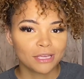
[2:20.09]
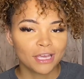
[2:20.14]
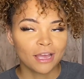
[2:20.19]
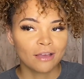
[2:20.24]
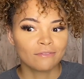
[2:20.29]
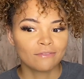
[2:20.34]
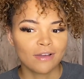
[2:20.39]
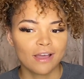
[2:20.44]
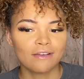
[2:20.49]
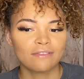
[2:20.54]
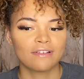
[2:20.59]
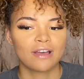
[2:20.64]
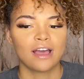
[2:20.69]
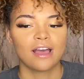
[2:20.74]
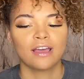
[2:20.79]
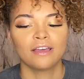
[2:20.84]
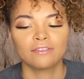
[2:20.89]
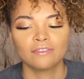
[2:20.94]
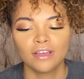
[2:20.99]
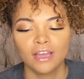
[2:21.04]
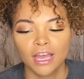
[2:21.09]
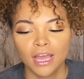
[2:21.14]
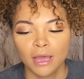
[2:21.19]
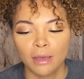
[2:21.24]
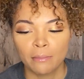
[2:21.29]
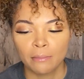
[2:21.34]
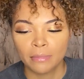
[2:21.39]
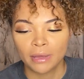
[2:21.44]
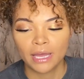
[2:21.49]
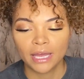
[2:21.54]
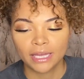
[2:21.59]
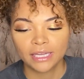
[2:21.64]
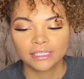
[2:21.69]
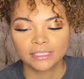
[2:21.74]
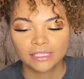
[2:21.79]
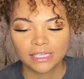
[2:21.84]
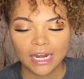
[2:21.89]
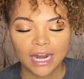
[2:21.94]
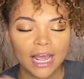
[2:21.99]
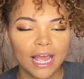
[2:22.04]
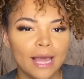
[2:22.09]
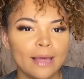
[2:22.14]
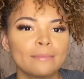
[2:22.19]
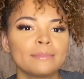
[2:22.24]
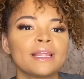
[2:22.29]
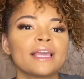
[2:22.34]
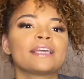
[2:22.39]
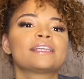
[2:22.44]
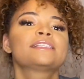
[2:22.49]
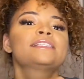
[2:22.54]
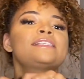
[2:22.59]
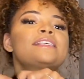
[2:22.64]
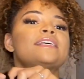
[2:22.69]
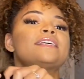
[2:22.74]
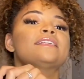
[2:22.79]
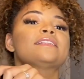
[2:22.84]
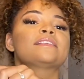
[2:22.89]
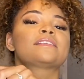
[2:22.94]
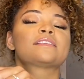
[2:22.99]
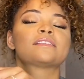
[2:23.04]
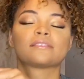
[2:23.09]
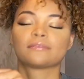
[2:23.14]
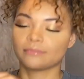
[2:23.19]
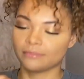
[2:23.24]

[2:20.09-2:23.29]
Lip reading: I'm 5'5", but today I'm like, sis,